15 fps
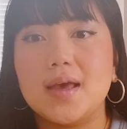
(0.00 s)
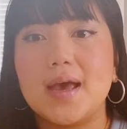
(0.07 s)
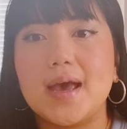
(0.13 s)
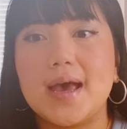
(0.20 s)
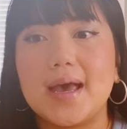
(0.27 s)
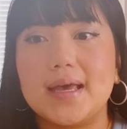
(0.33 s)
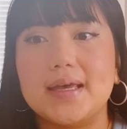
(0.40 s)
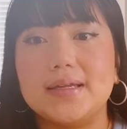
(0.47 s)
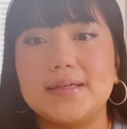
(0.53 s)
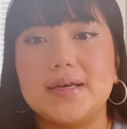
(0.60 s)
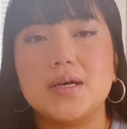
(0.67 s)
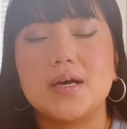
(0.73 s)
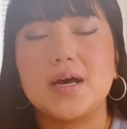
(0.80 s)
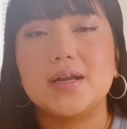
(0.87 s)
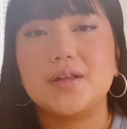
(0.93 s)

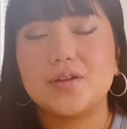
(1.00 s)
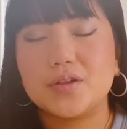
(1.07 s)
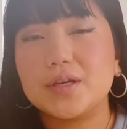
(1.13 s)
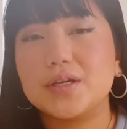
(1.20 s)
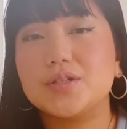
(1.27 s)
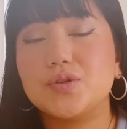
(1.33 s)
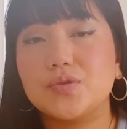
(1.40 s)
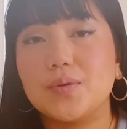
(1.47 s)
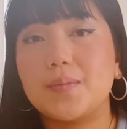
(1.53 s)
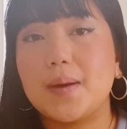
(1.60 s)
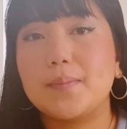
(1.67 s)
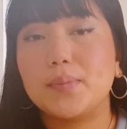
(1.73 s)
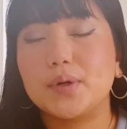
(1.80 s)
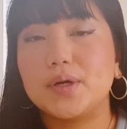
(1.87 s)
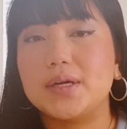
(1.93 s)
And another thing to
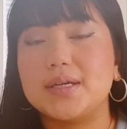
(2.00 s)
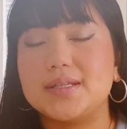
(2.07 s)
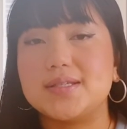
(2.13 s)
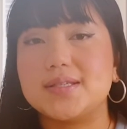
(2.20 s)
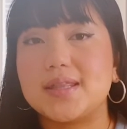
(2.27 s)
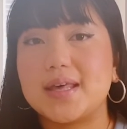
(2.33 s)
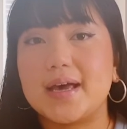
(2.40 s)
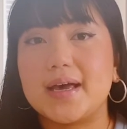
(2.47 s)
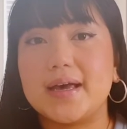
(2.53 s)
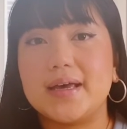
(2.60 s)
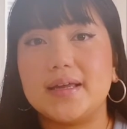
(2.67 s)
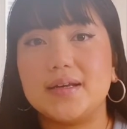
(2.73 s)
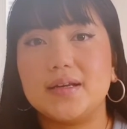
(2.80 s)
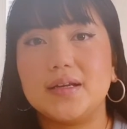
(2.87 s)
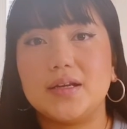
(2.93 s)
remember is
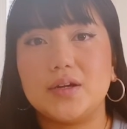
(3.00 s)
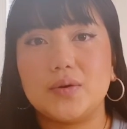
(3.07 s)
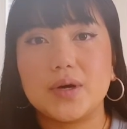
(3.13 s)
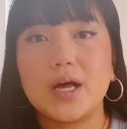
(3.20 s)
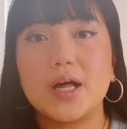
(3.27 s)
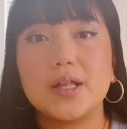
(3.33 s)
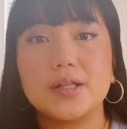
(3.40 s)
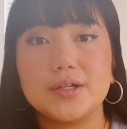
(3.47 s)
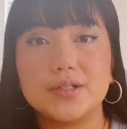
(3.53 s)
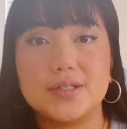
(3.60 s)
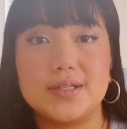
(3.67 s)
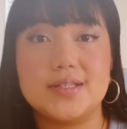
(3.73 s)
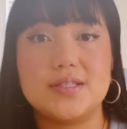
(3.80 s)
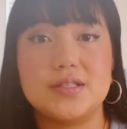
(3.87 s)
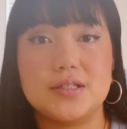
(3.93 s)
that, you know, color
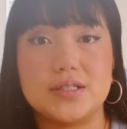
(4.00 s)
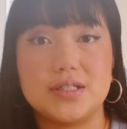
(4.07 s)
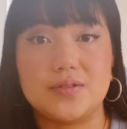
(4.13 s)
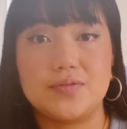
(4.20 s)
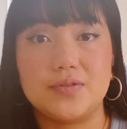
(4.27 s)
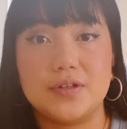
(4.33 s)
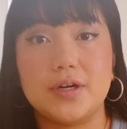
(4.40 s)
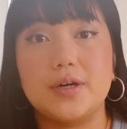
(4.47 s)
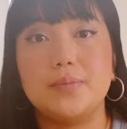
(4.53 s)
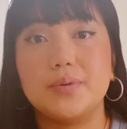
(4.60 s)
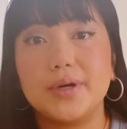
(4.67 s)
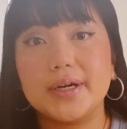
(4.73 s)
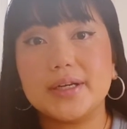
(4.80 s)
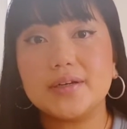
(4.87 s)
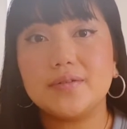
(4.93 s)
does look different on
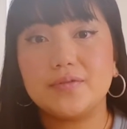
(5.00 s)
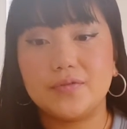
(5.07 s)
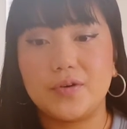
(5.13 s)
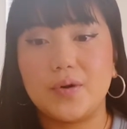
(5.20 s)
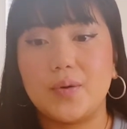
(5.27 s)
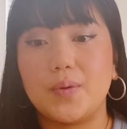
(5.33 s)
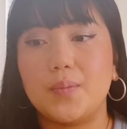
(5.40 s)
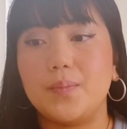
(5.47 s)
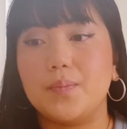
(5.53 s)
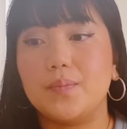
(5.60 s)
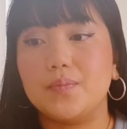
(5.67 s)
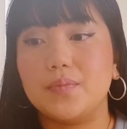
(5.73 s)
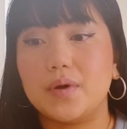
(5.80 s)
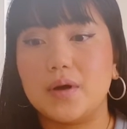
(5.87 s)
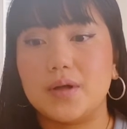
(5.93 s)
print
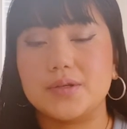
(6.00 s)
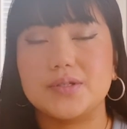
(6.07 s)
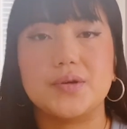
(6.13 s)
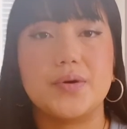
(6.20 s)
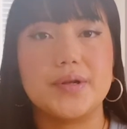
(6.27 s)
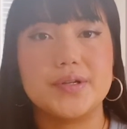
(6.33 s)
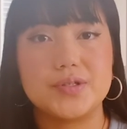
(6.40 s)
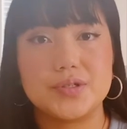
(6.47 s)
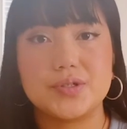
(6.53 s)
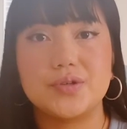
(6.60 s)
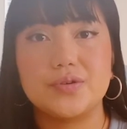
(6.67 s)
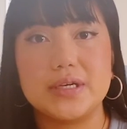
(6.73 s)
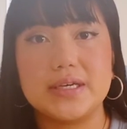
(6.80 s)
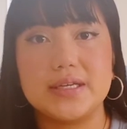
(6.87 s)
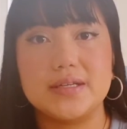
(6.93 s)
from also on
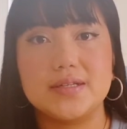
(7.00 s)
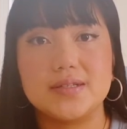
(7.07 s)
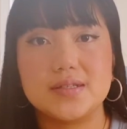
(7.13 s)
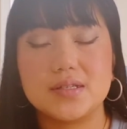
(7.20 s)
screen.